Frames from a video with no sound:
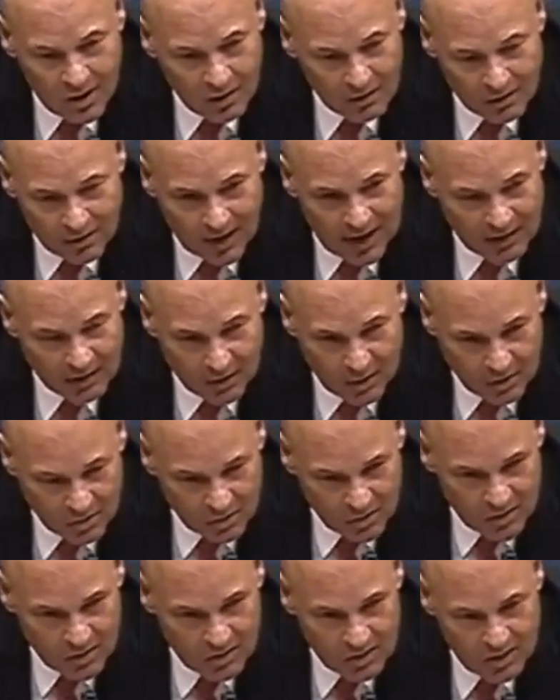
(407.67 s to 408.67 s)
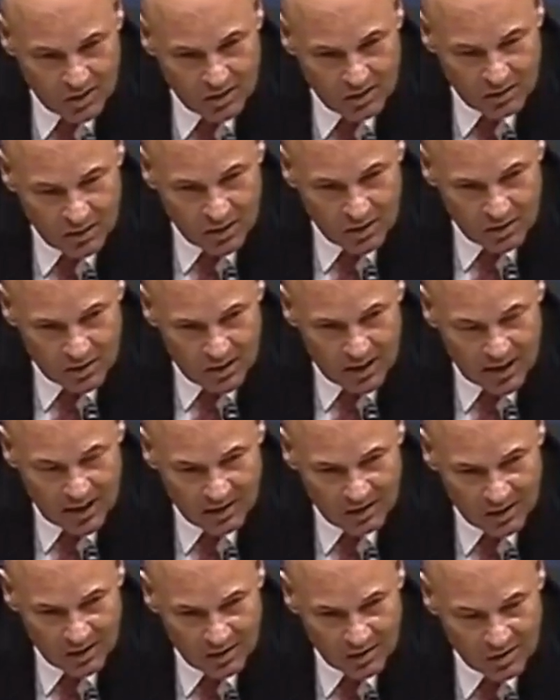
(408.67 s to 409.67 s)
500
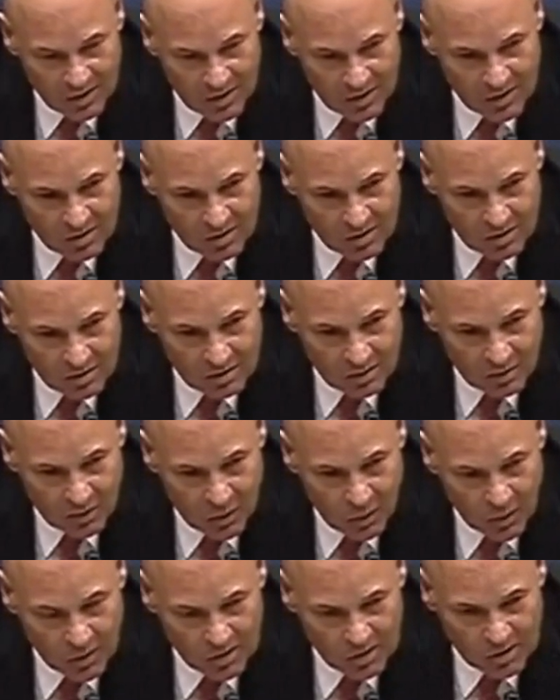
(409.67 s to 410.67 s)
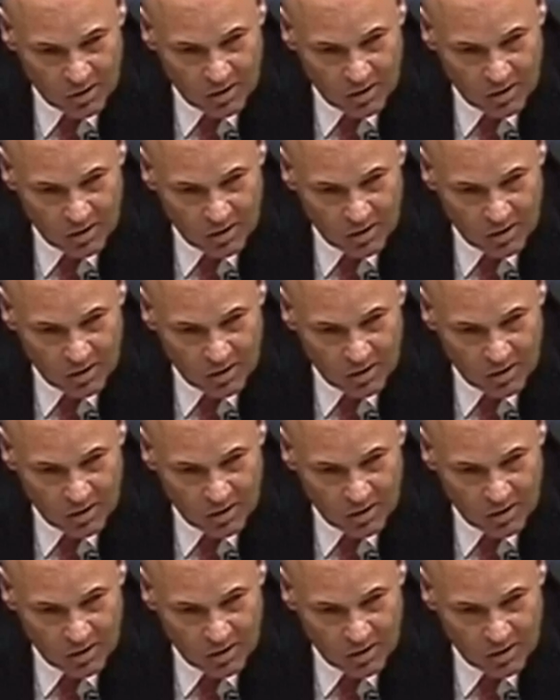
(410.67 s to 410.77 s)
carriers, and it's forcing.